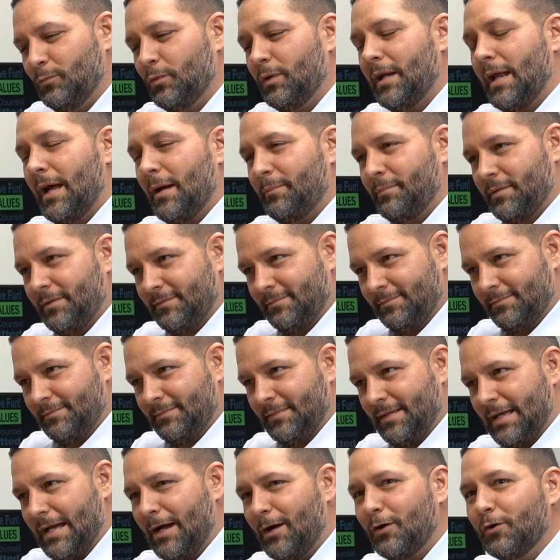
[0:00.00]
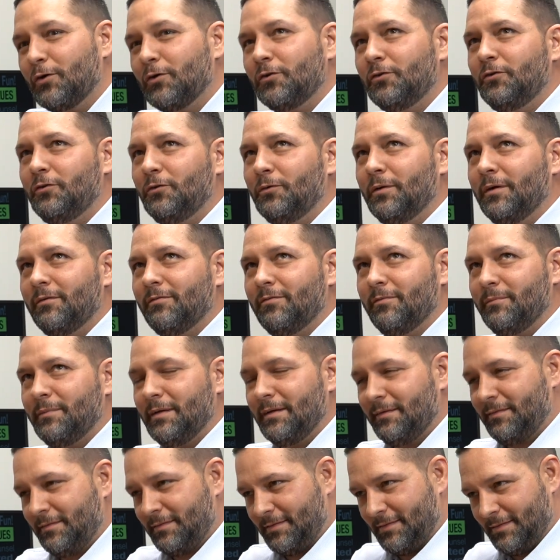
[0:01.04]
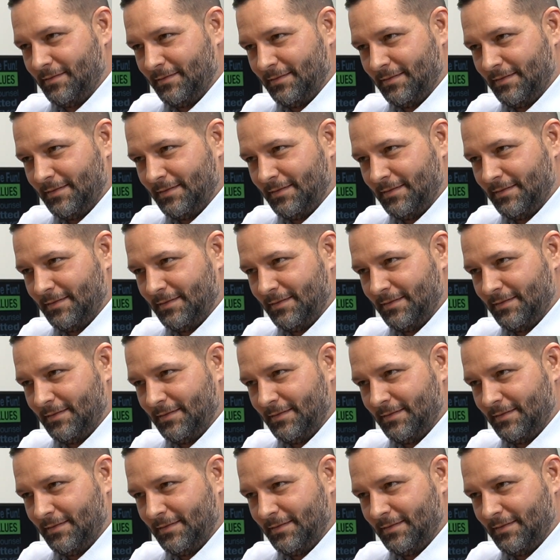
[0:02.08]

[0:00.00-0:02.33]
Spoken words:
What happened? How could you have missed